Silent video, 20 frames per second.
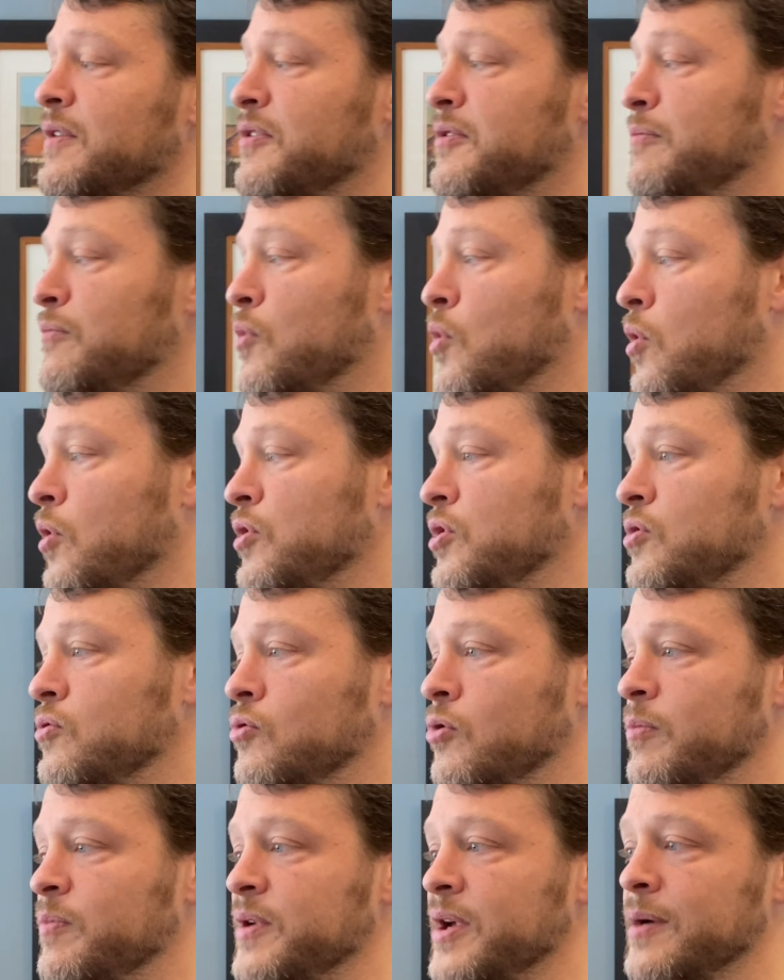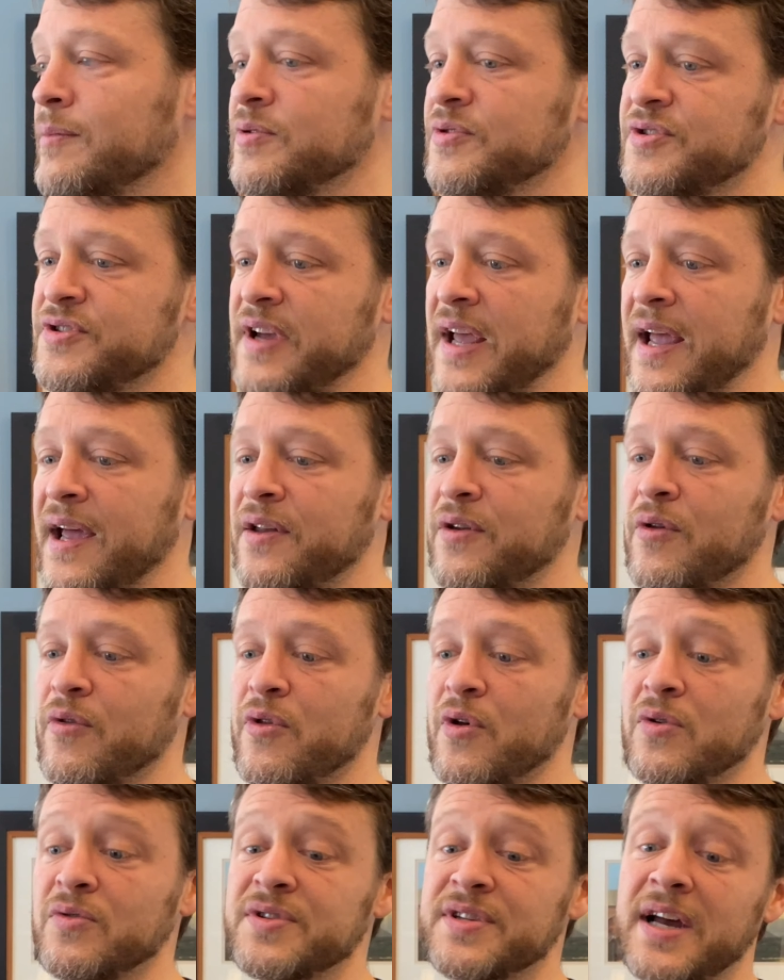the more you will be able to handle
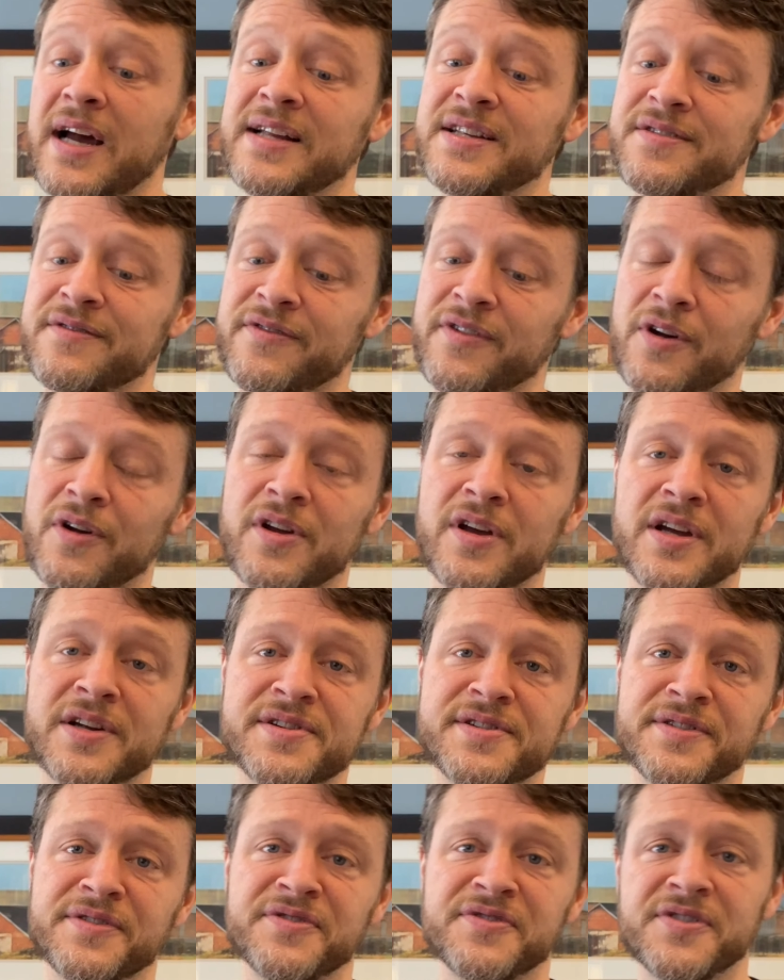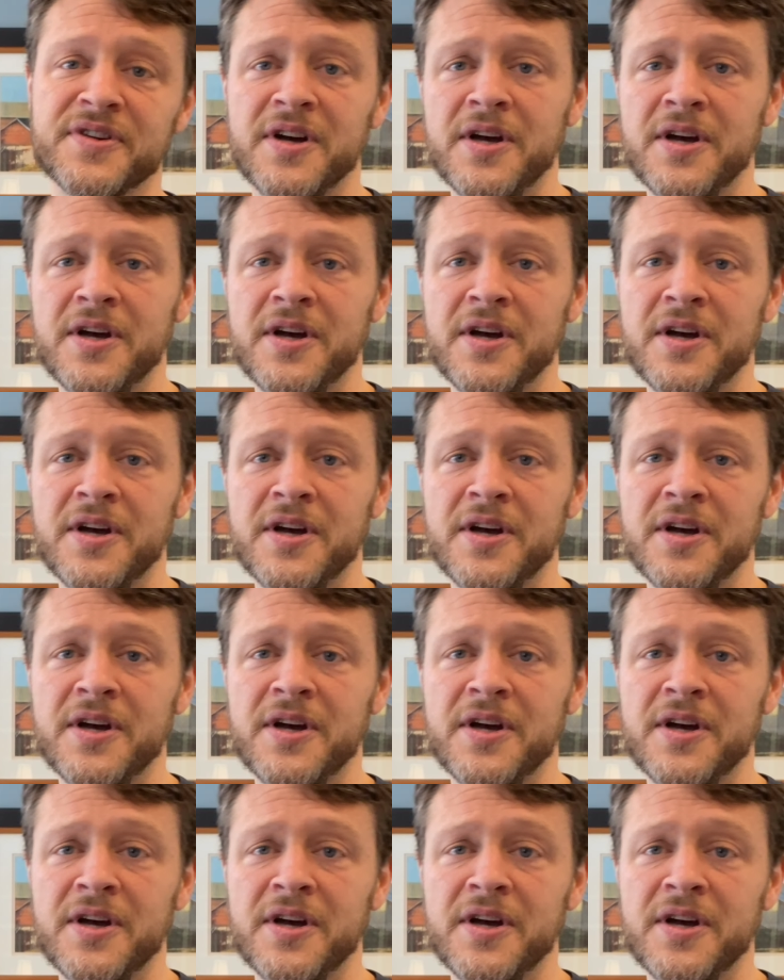those kinds of variations